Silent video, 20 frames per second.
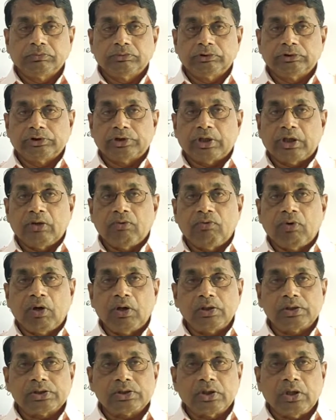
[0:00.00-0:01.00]
Cell
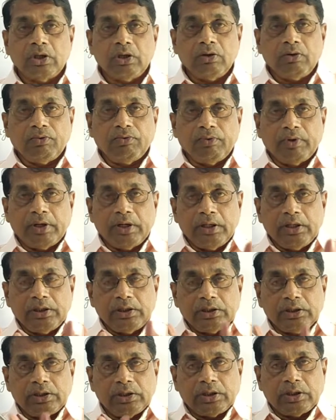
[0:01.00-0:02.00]
walls are very
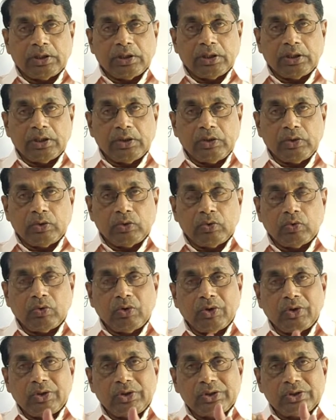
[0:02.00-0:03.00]
thickened
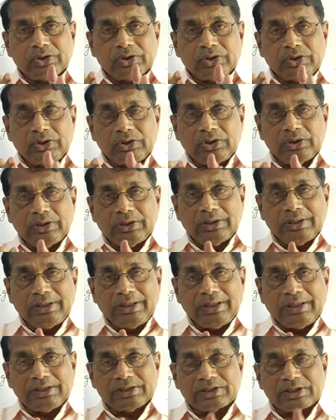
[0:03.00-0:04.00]
towards
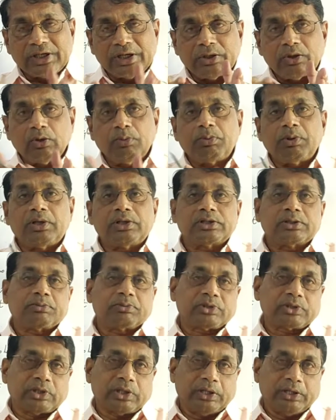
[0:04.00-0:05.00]
the
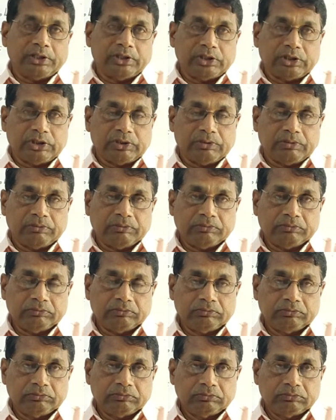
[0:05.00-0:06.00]
cytoplasm site.
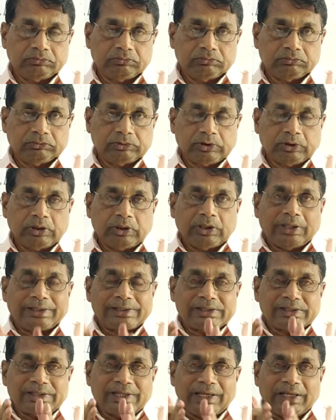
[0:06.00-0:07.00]
The
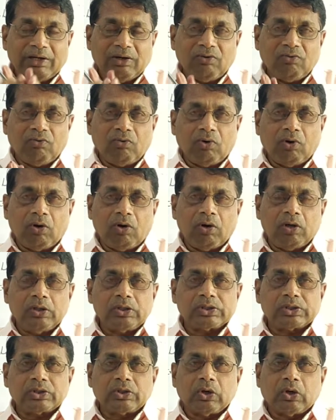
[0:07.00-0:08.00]
cell
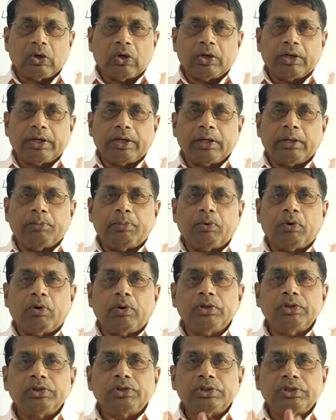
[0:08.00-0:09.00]
walls are
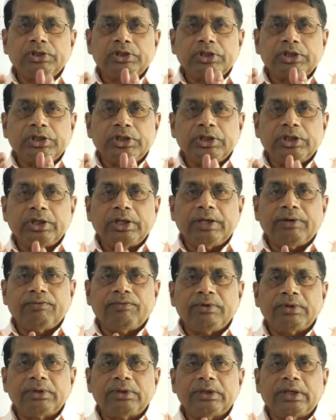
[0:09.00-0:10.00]
deposited
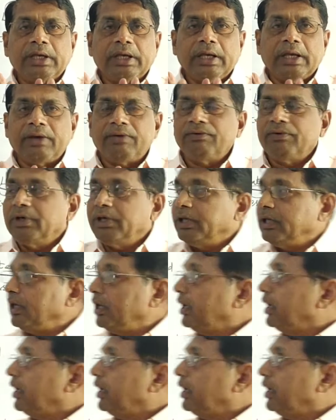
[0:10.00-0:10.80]
with heavy